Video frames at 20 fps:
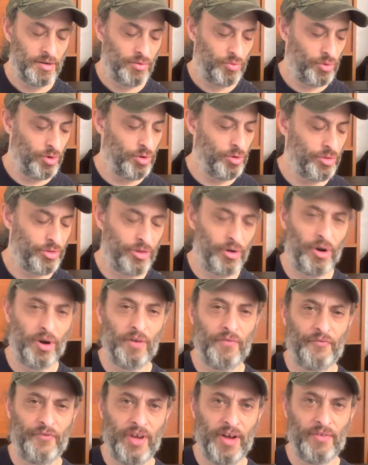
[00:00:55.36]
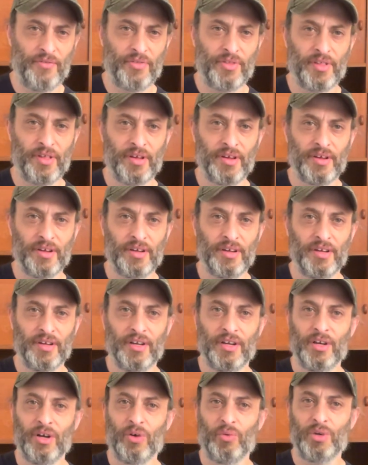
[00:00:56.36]
root, third, fifth,
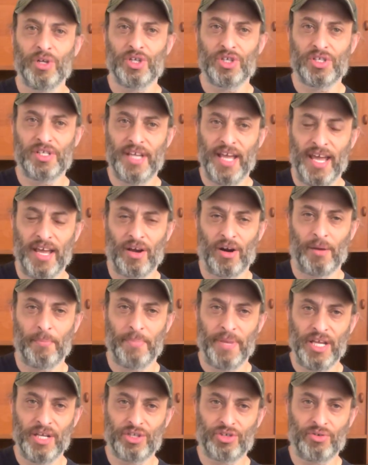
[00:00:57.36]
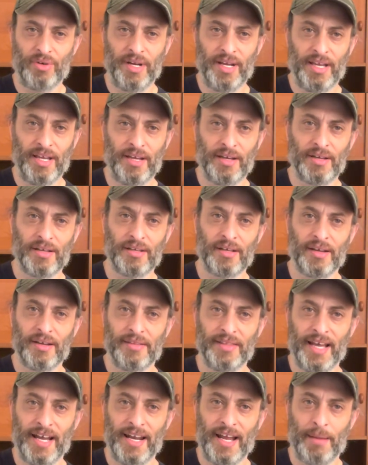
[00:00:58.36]
we just take our B string,
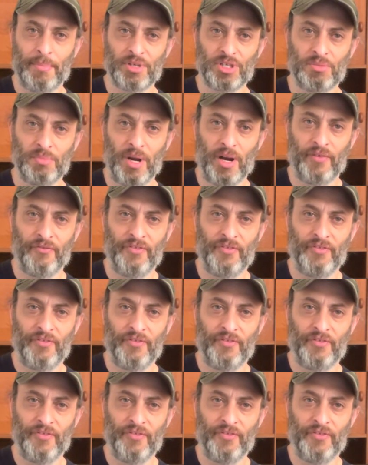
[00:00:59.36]
that happens to be our